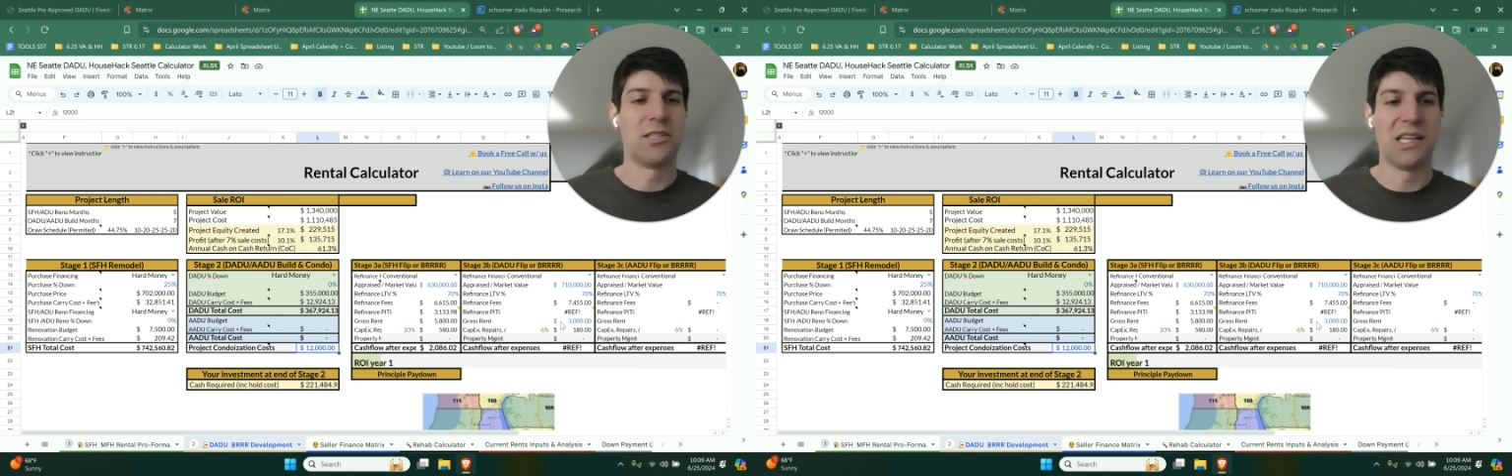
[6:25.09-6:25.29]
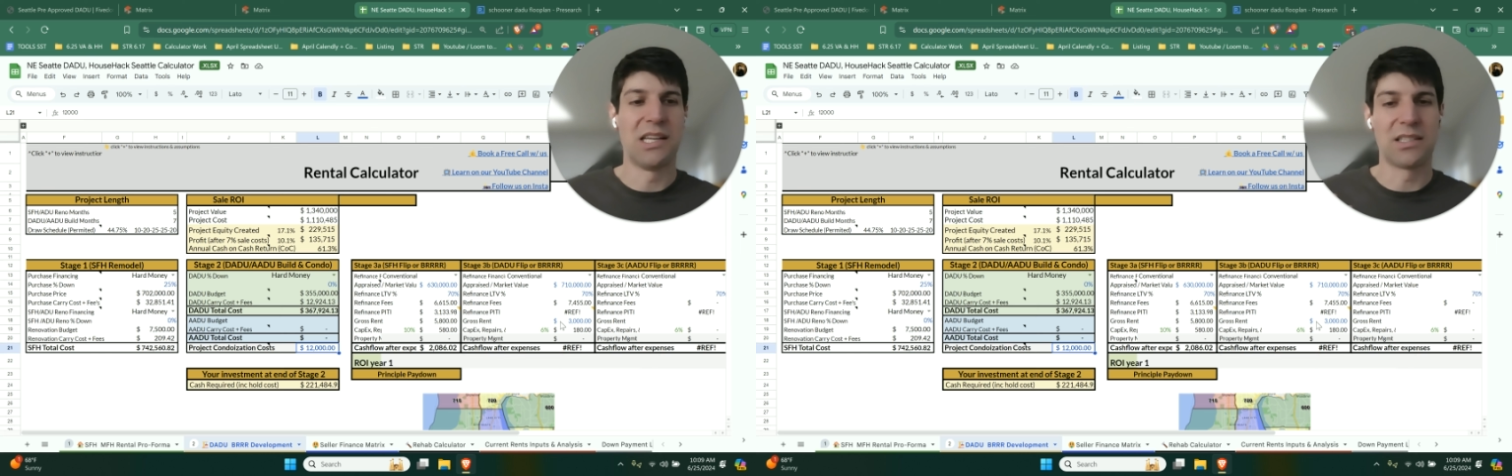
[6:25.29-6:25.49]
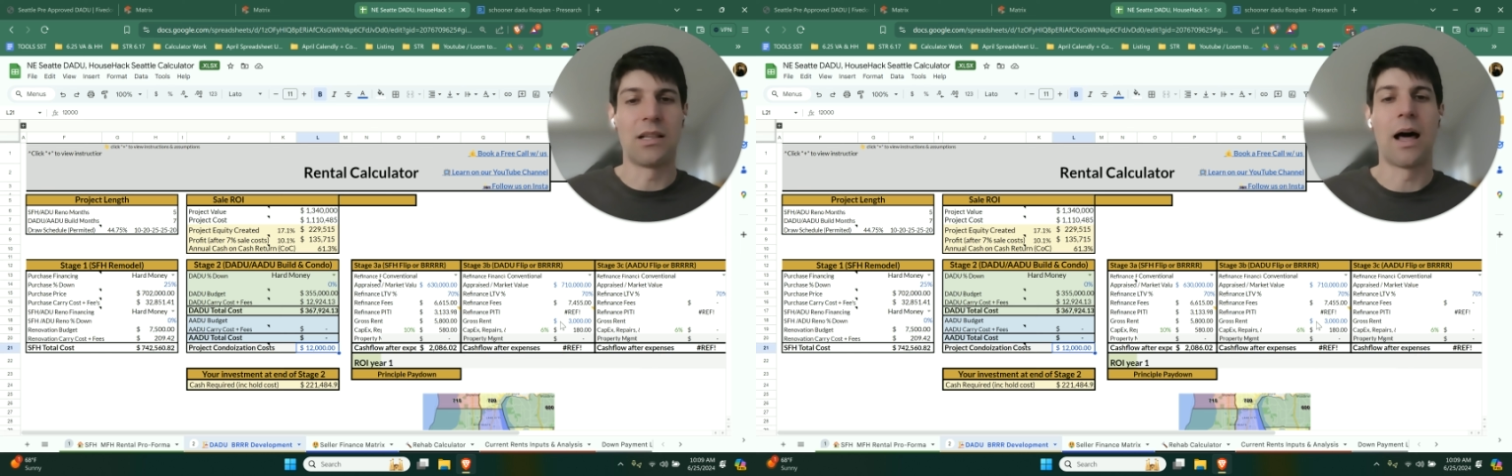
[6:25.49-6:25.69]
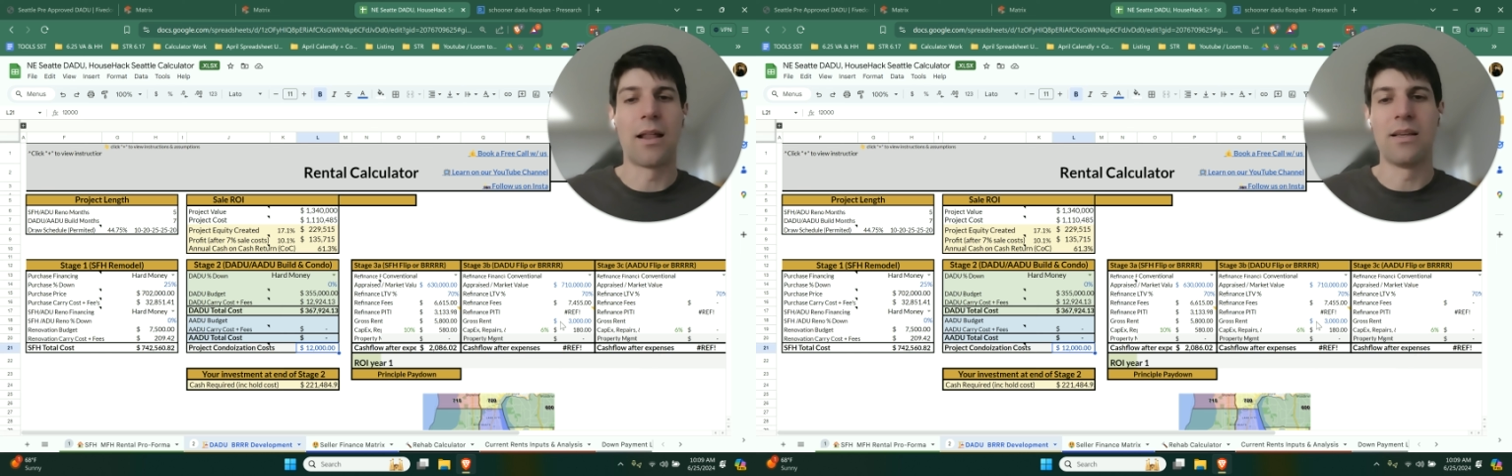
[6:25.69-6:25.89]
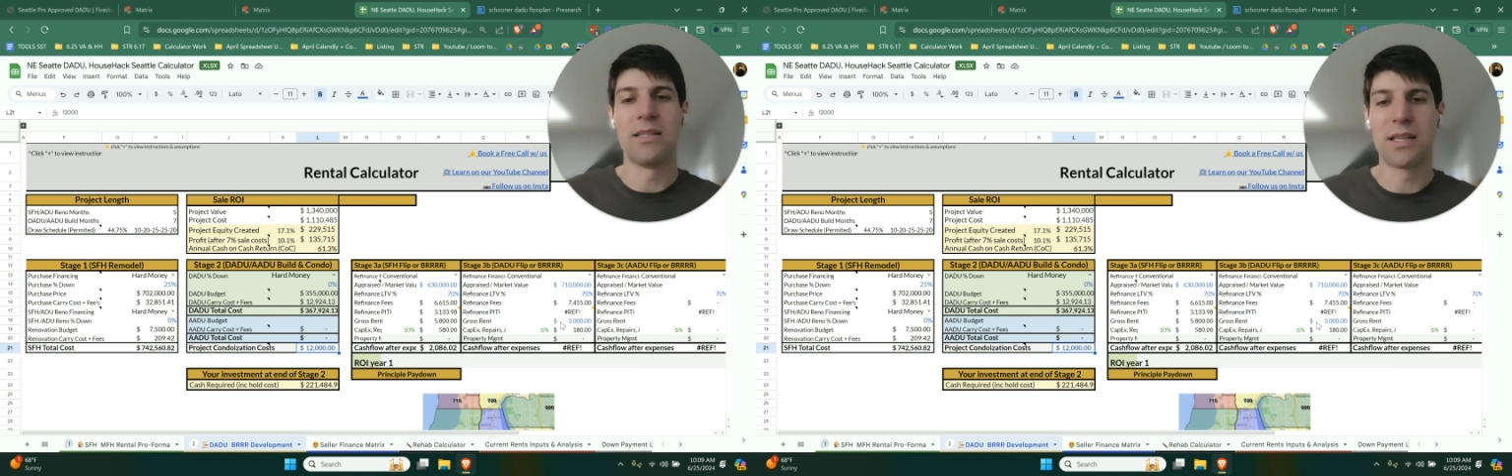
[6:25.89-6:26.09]
She does a lot of
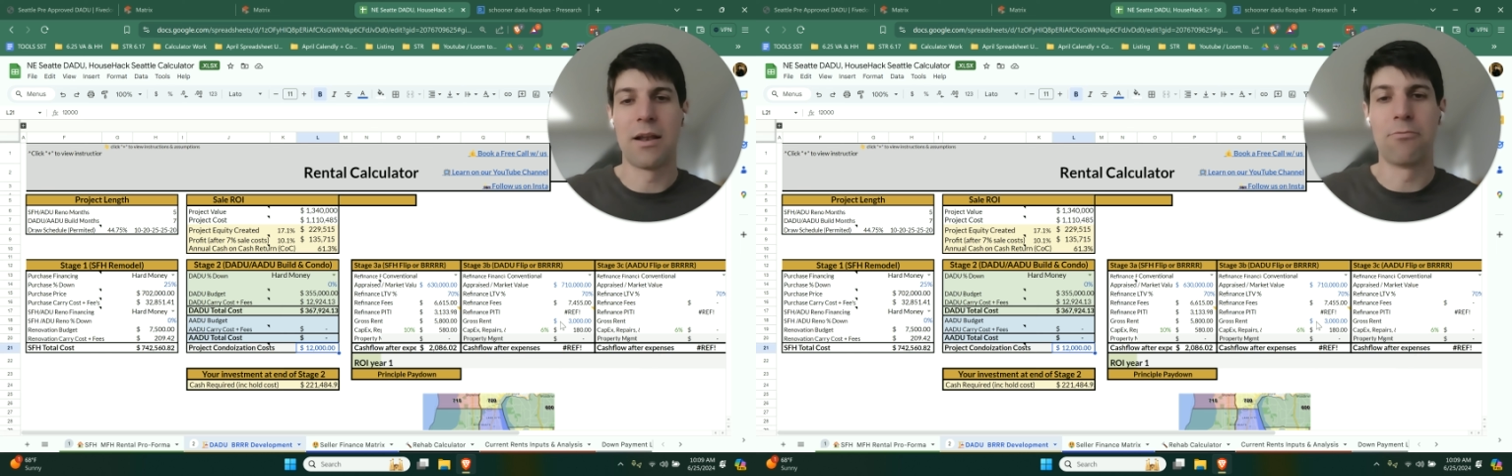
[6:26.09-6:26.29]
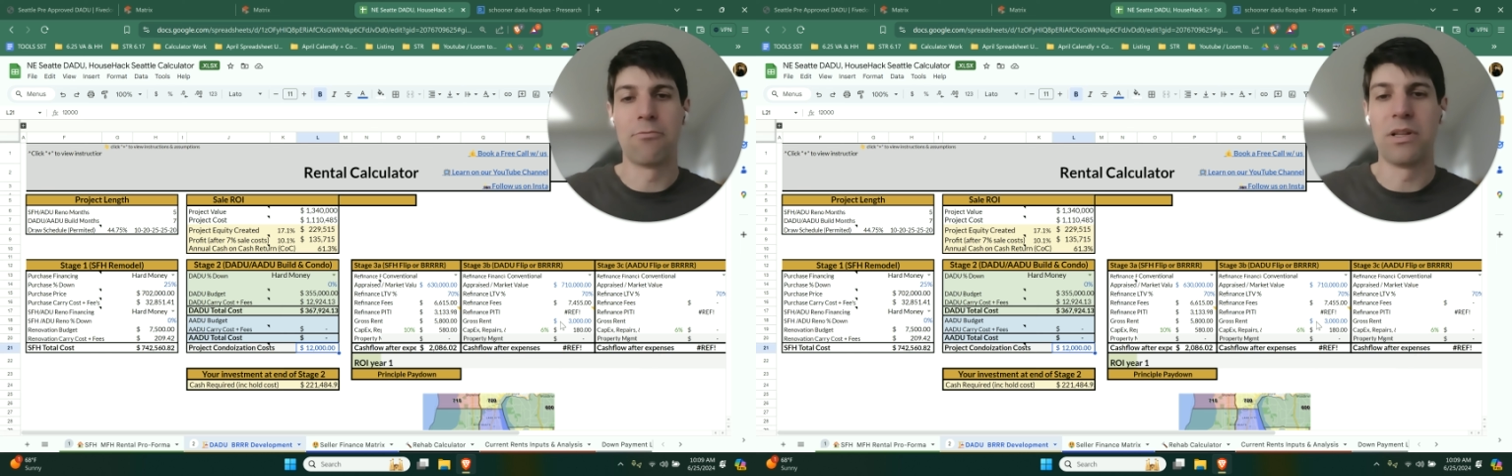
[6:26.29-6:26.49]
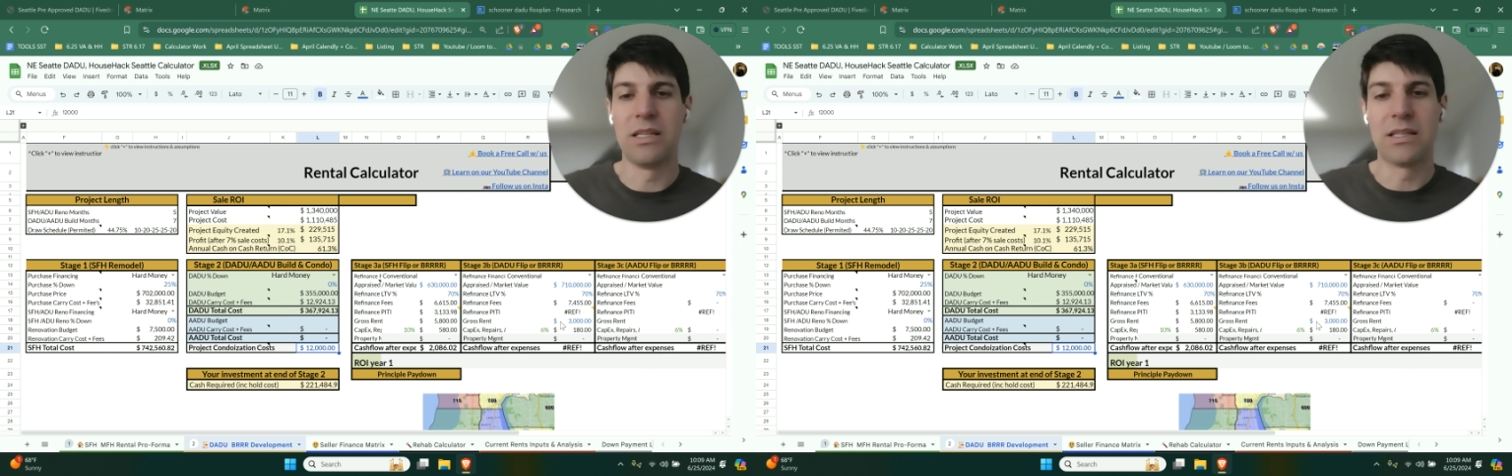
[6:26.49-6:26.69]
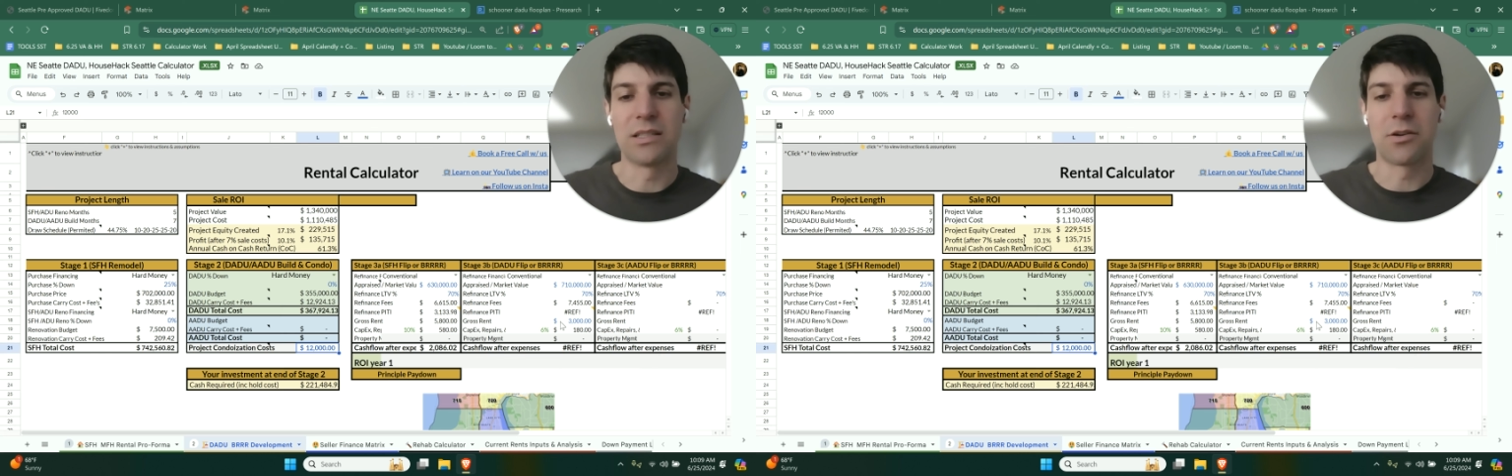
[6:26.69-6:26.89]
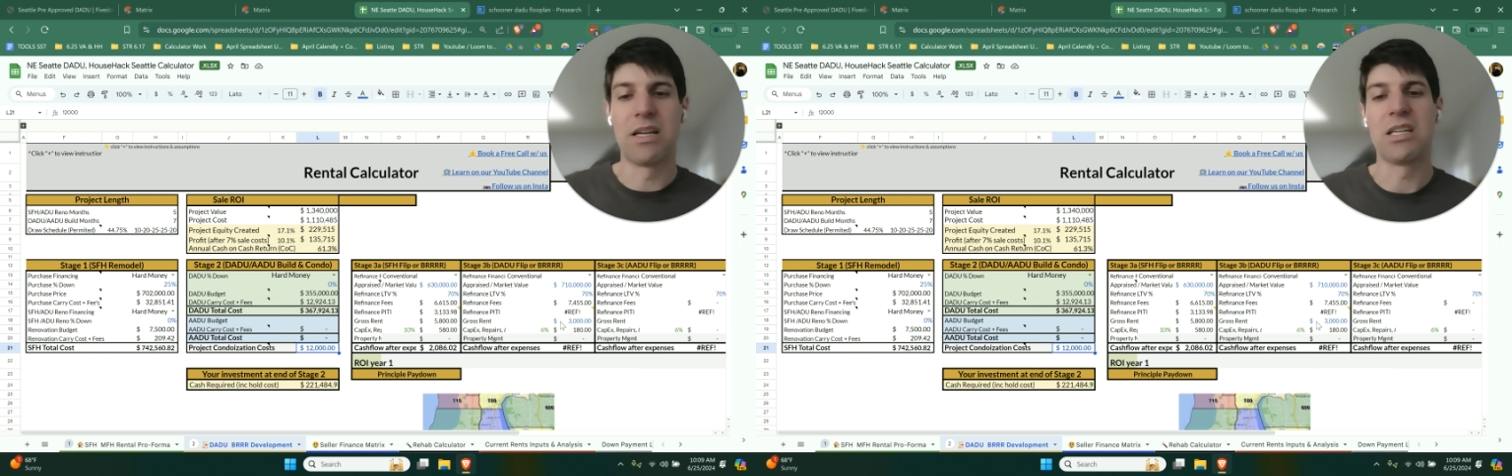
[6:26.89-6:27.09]
these and really does a
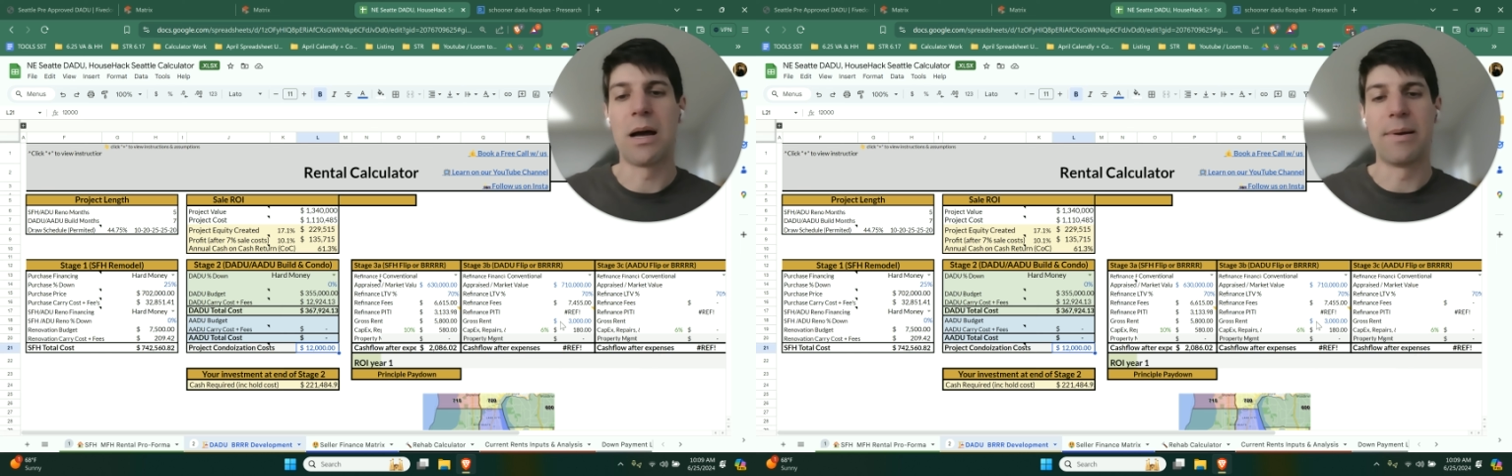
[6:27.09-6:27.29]
great job